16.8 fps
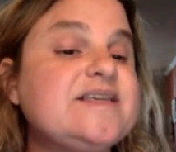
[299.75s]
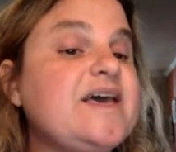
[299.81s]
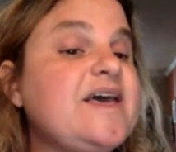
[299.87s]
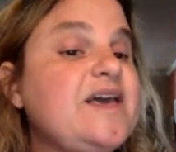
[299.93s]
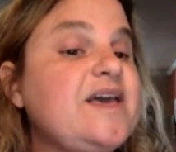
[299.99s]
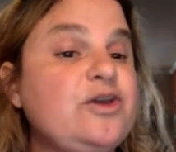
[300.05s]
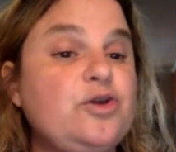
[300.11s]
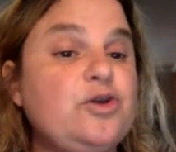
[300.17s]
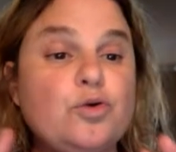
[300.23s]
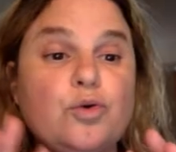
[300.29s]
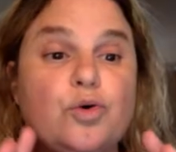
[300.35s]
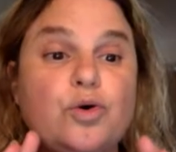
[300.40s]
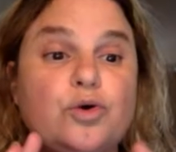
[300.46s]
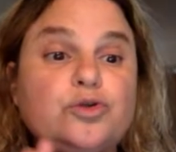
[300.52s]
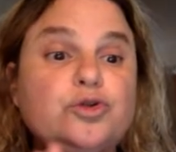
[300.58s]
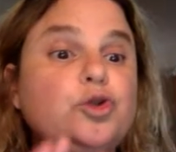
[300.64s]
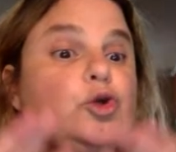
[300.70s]
a
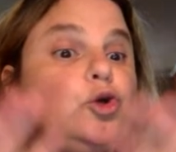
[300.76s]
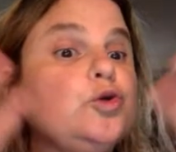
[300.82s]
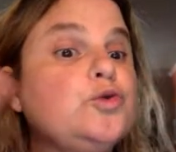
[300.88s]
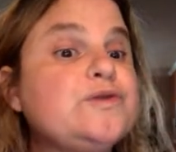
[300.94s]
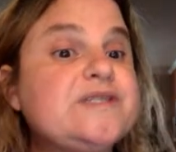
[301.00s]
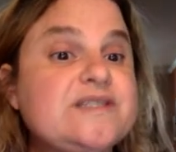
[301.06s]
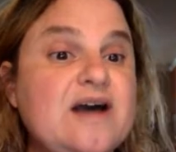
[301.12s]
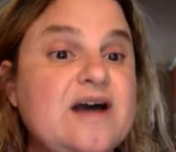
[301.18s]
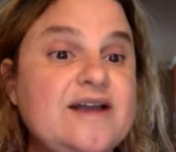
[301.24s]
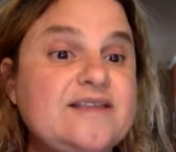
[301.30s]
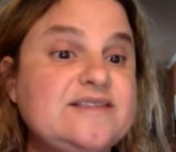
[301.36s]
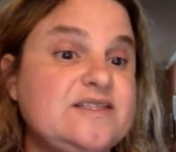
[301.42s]
Google News Sites.